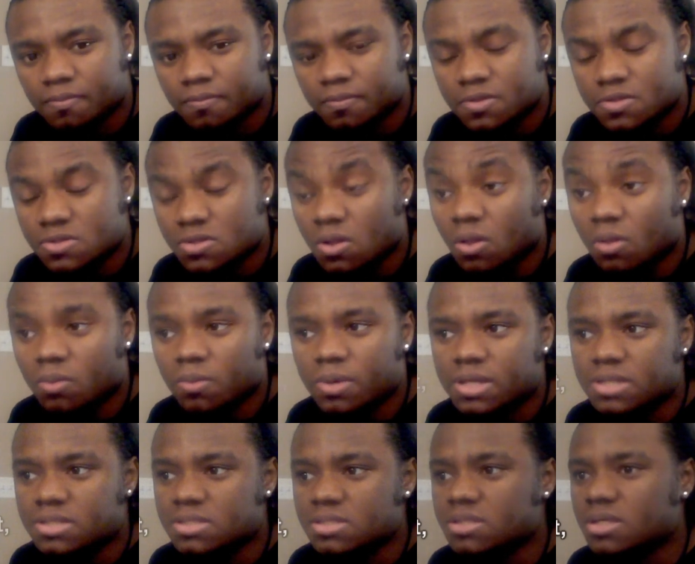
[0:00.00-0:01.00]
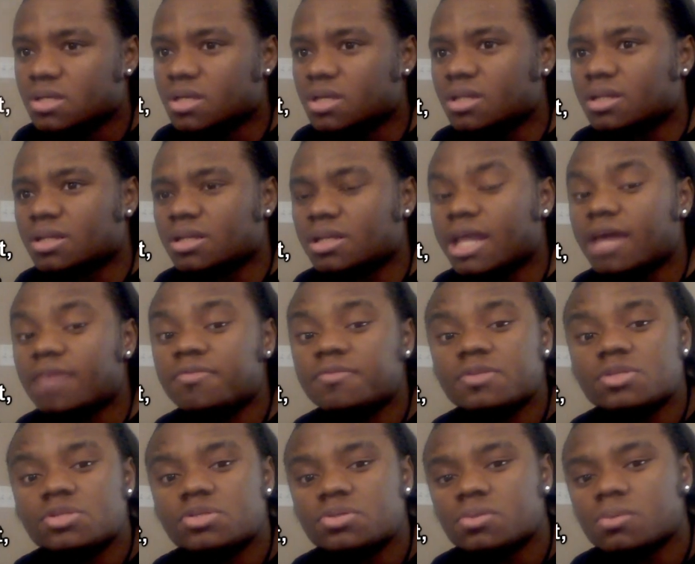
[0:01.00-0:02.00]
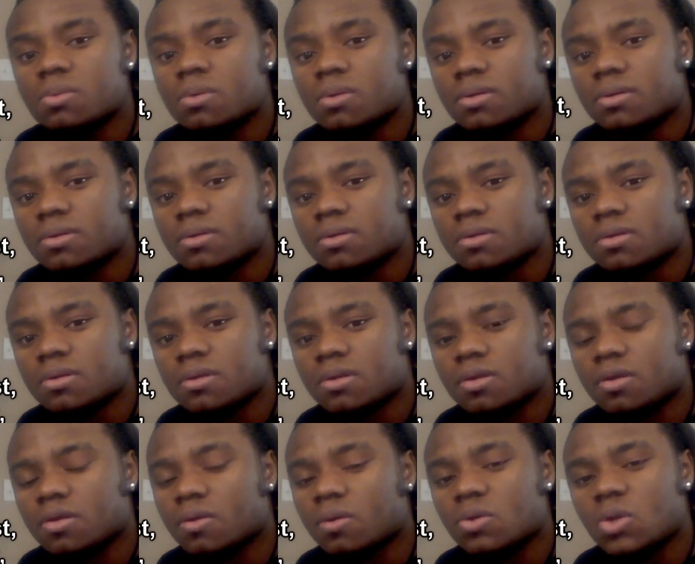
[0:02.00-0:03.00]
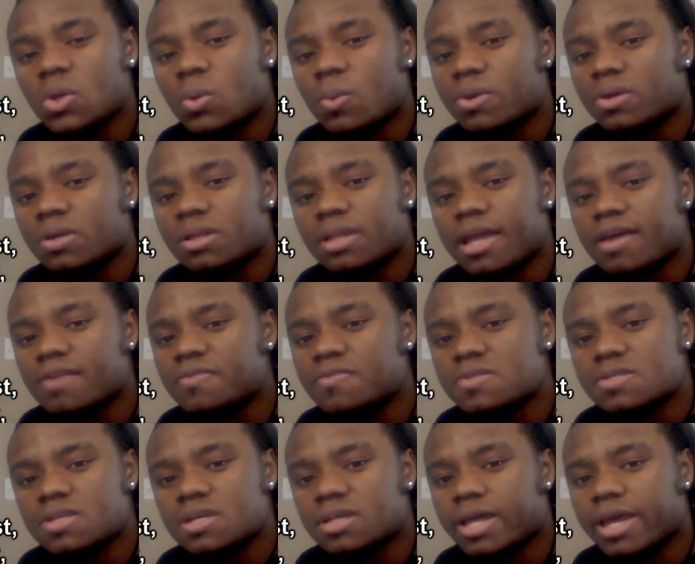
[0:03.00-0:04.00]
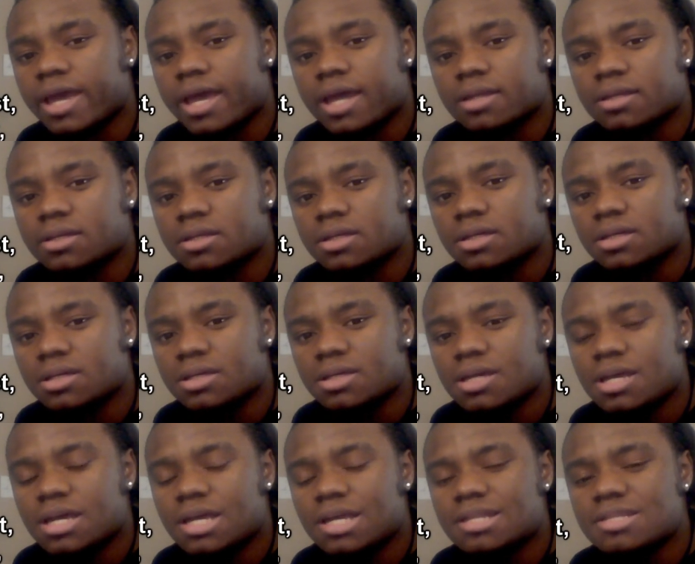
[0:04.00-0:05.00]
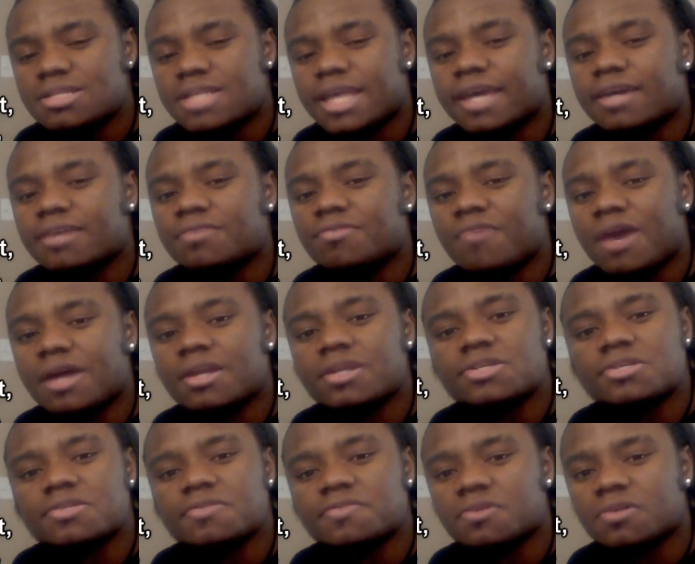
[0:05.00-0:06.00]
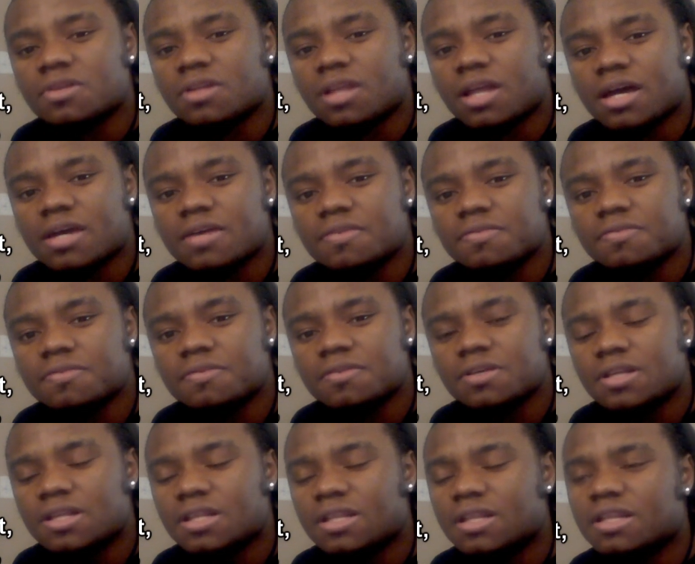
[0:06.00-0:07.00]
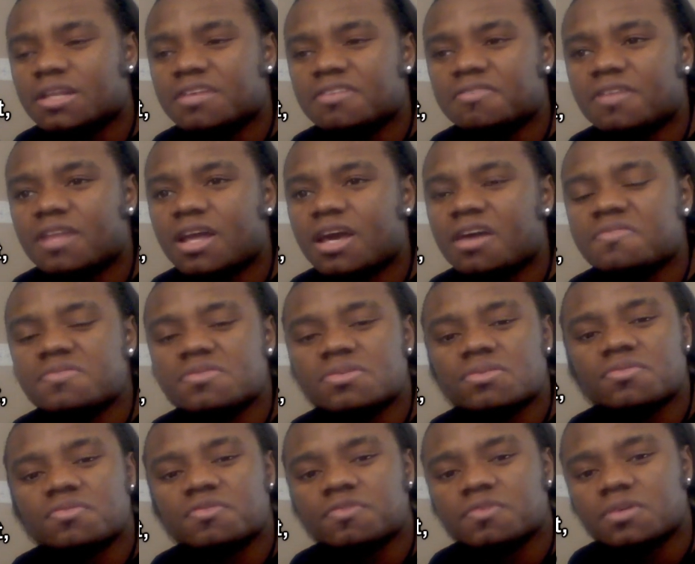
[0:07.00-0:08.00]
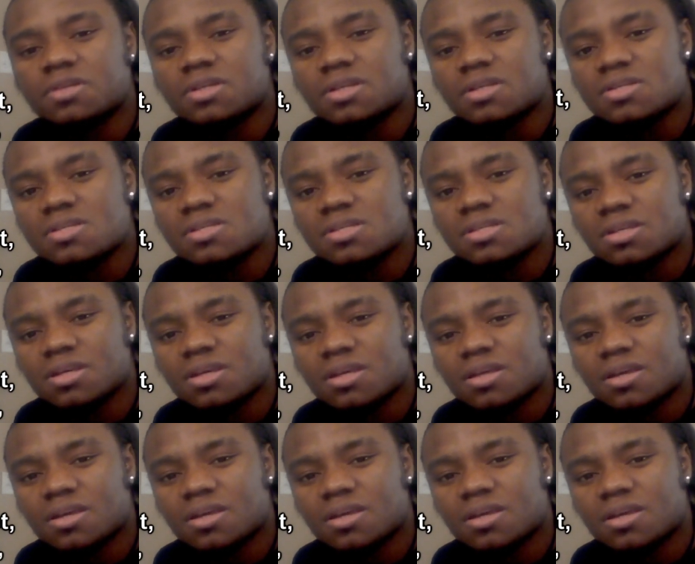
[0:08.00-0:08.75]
it's always life is short you don't know when your life is gonna end take advantage of your life live life to the fullest